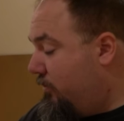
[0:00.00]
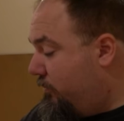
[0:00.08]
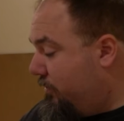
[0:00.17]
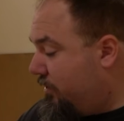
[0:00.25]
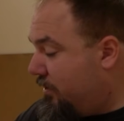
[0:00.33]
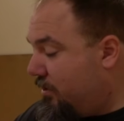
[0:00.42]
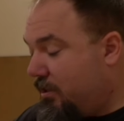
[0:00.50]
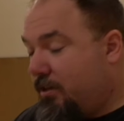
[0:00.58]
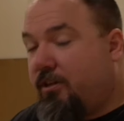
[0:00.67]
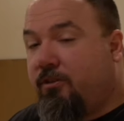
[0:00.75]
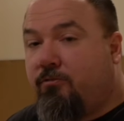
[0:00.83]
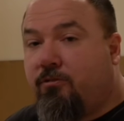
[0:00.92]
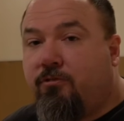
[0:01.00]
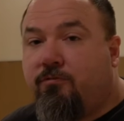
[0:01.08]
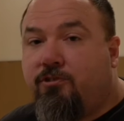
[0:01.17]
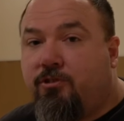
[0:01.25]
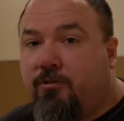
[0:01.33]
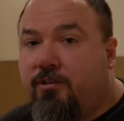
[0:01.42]
was the tongue and groove
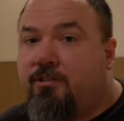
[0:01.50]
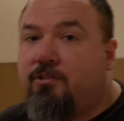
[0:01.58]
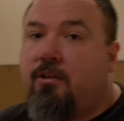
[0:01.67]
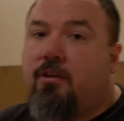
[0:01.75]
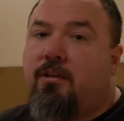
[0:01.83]
joints,